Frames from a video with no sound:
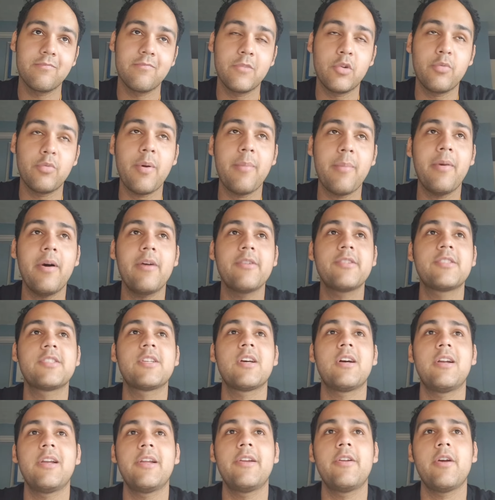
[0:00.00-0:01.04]
Remember I was
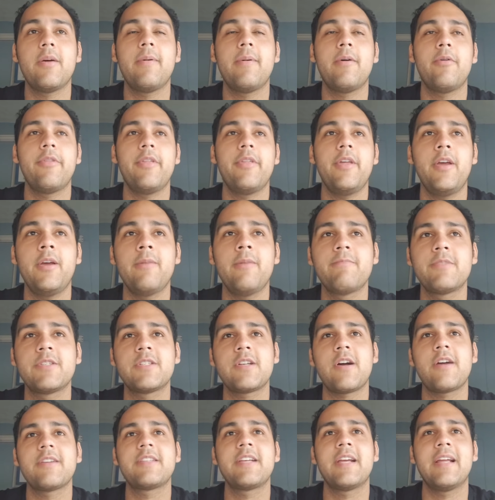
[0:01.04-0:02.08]
telling you about the
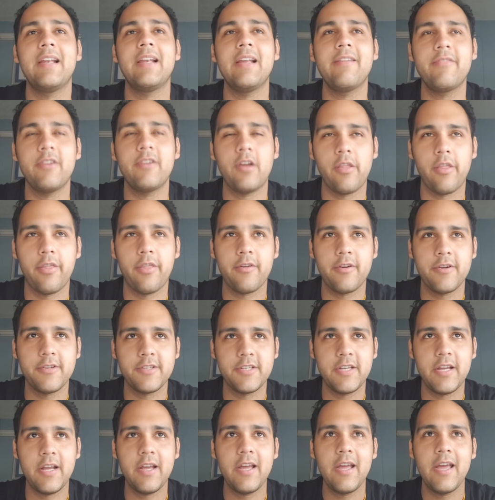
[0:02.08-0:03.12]
starting 11 on
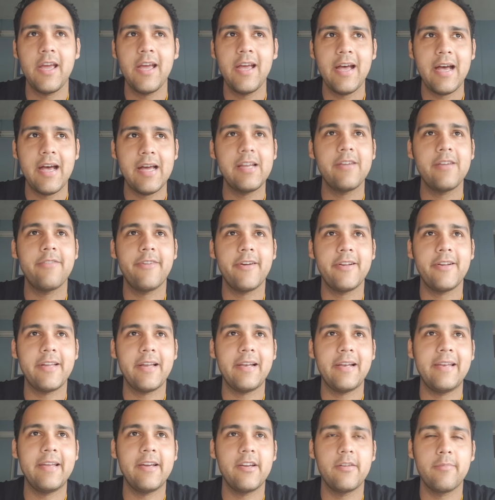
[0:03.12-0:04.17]
Thursday, and I felt that
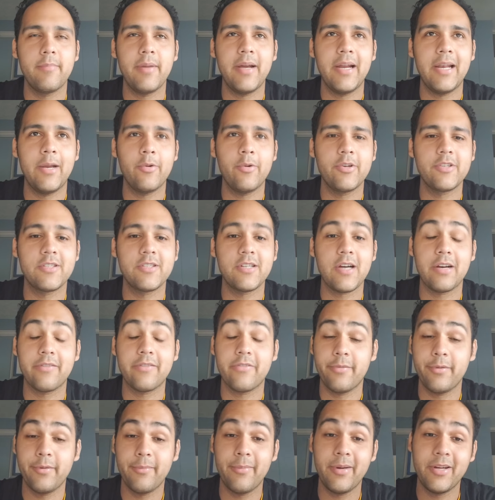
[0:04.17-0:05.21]
Leon Bailey would start
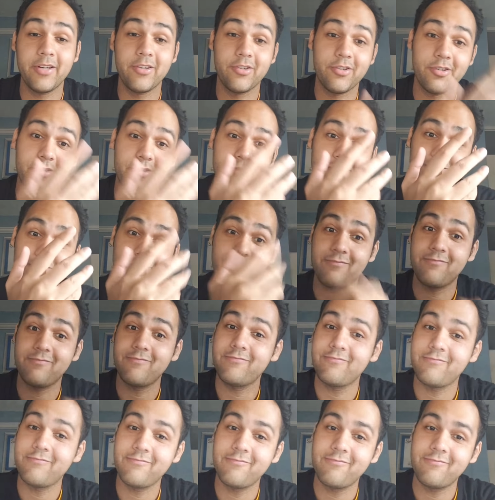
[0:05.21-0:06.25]
from the bench.
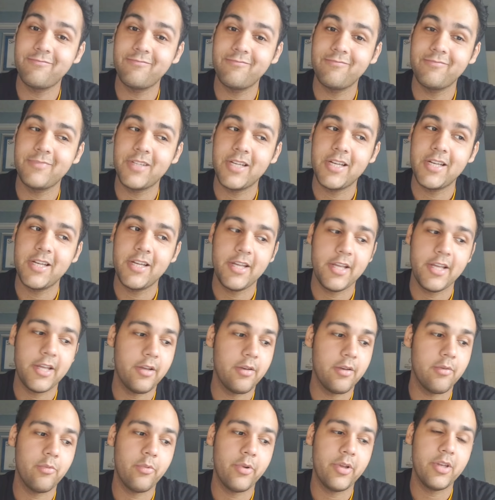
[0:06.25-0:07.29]

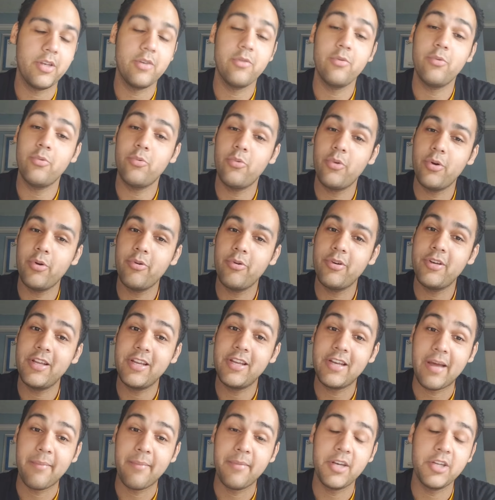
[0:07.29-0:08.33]
We would
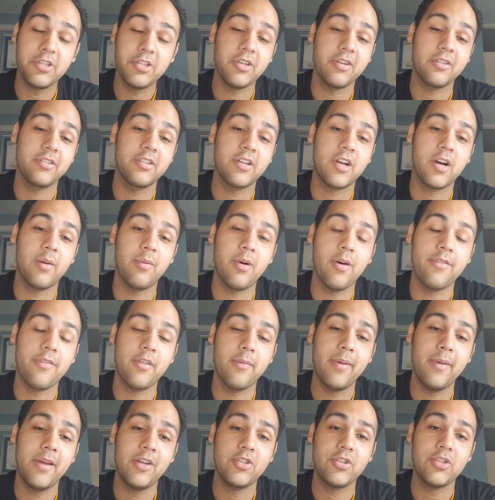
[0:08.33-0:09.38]
need ammunition to come off the
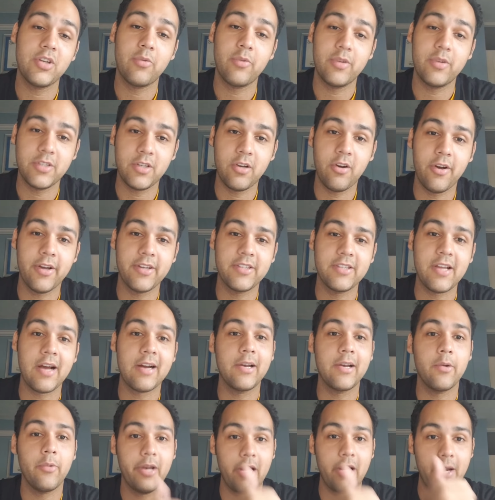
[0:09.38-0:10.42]
bench, and we saw
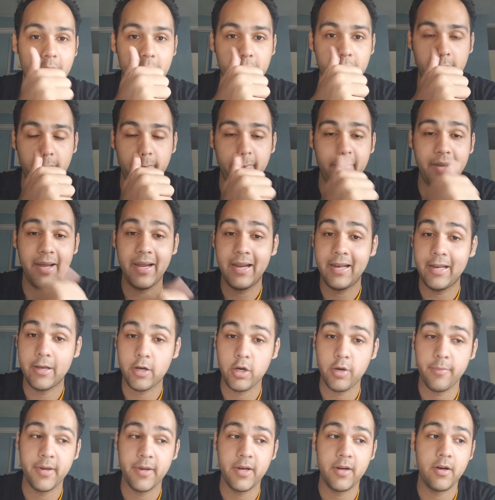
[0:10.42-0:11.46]
exactly what happened with Bailey
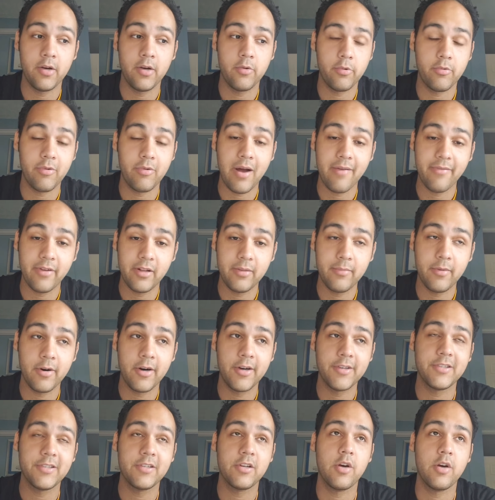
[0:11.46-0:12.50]
coming on, with Ravel
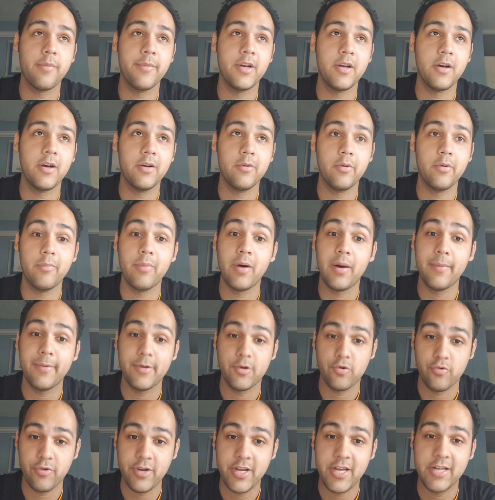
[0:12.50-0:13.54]
Morrison coming on, with Bobby
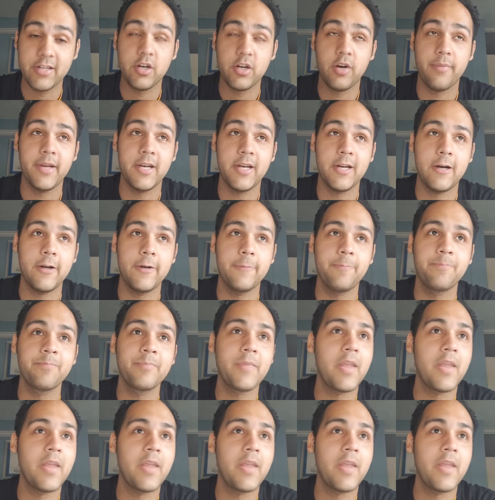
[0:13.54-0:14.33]
Reid coming on.